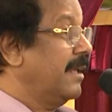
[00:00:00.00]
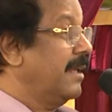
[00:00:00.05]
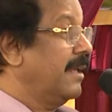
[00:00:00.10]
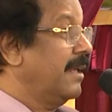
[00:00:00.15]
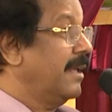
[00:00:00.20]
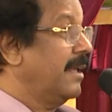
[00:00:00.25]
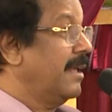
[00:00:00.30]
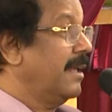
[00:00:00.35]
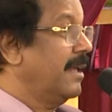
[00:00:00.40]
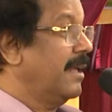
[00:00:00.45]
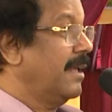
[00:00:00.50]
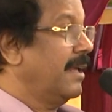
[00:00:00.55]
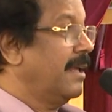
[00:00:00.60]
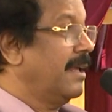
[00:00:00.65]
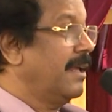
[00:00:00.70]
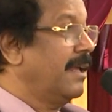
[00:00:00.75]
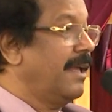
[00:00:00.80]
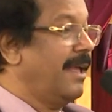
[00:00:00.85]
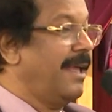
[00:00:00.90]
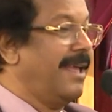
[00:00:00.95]

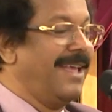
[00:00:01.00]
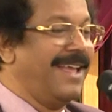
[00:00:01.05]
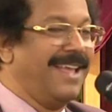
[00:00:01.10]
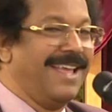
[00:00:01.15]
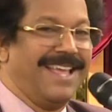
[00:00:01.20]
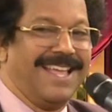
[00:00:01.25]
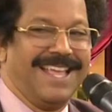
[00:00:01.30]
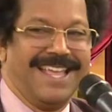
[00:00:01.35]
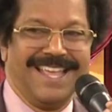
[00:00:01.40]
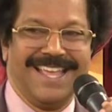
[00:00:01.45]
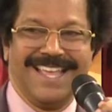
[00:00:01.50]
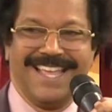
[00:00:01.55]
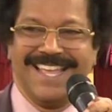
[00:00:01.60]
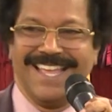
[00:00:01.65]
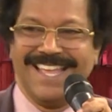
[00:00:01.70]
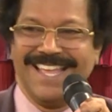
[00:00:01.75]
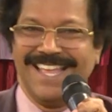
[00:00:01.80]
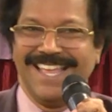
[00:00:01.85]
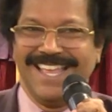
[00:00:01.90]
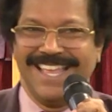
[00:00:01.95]

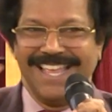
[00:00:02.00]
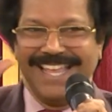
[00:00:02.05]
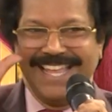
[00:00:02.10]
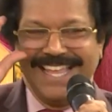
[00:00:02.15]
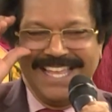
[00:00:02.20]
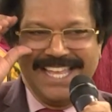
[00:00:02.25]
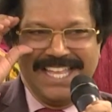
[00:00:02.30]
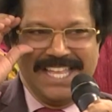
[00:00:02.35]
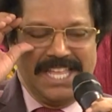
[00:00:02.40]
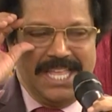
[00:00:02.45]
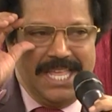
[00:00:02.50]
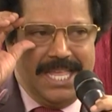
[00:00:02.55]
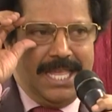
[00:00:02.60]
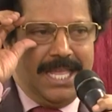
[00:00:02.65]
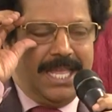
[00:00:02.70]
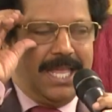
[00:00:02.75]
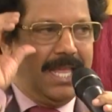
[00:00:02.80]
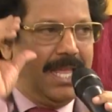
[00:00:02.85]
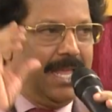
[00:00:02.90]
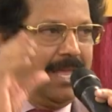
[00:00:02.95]

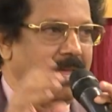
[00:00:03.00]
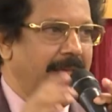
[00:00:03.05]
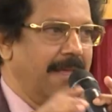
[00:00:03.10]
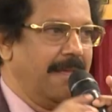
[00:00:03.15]
Nobody speaks.